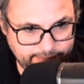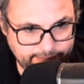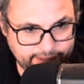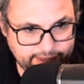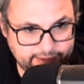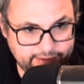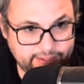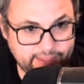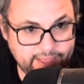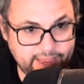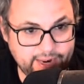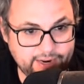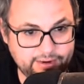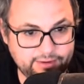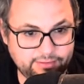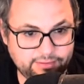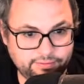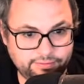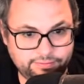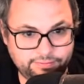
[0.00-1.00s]
that
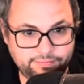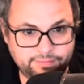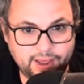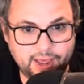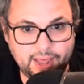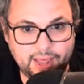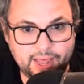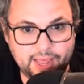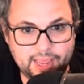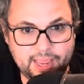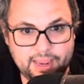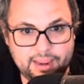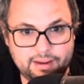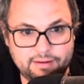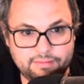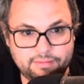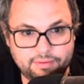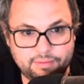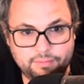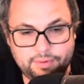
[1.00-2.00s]
is a
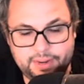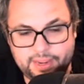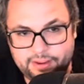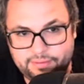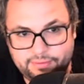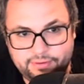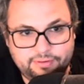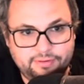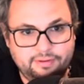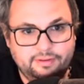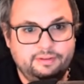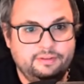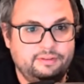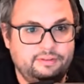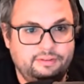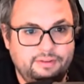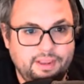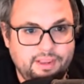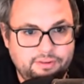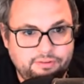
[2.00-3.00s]
5. We have
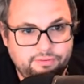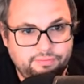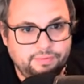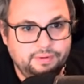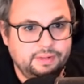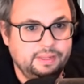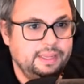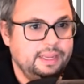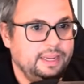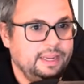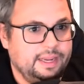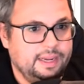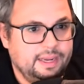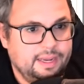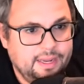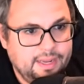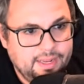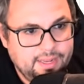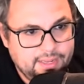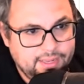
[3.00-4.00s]
successfully
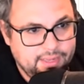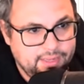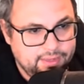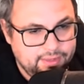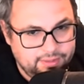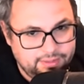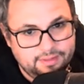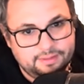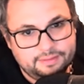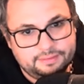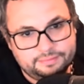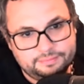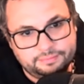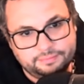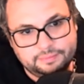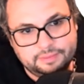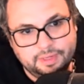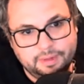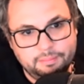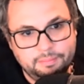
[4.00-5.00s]

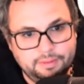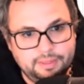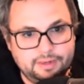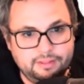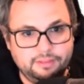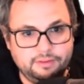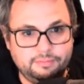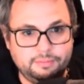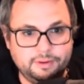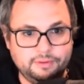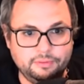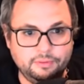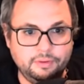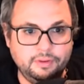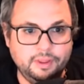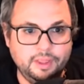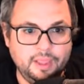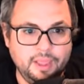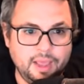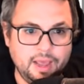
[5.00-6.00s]
completed this
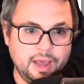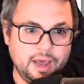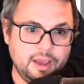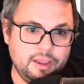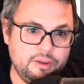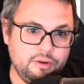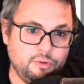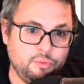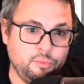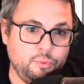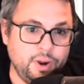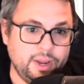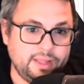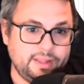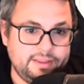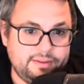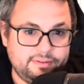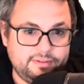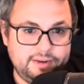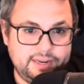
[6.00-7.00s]
puzzle. You
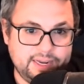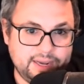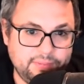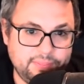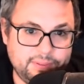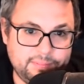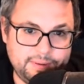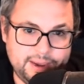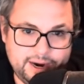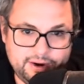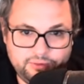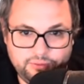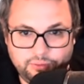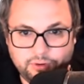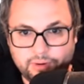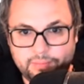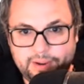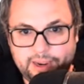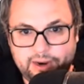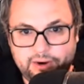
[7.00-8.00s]
quickly sneak out the back
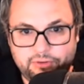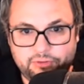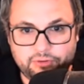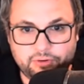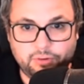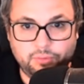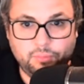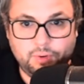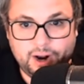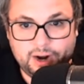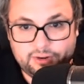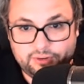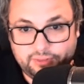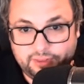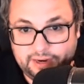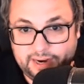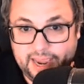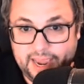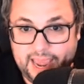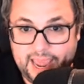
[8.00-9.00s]
door, making sure to watch
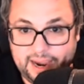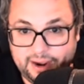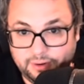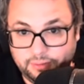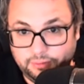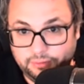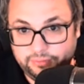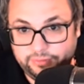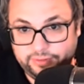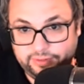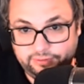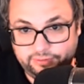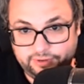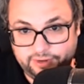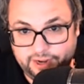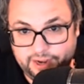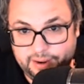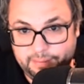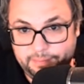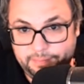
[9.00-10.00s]
the diagonals this
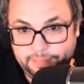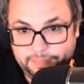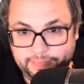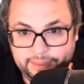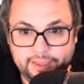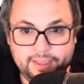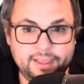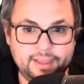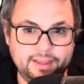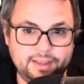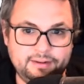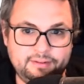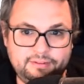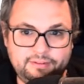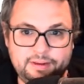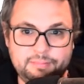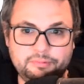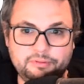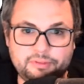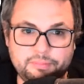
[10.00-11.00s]
time. It
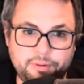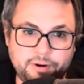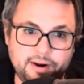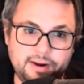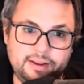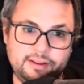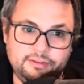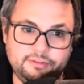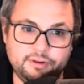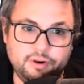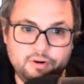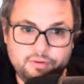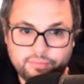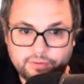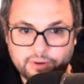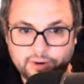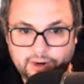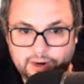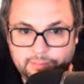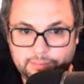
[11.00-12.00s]
seems the party is
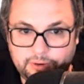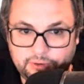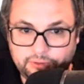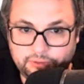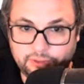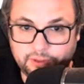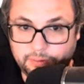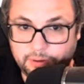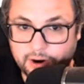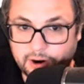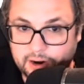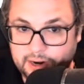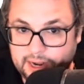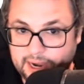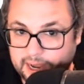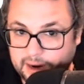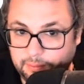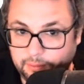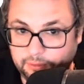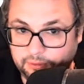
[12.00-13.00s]
over, and most of the
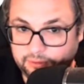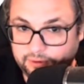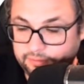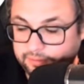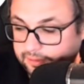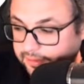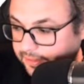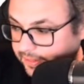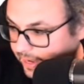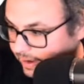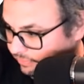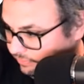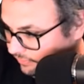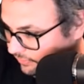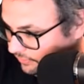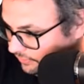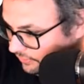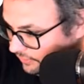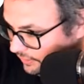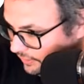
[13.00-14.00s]
party animals have left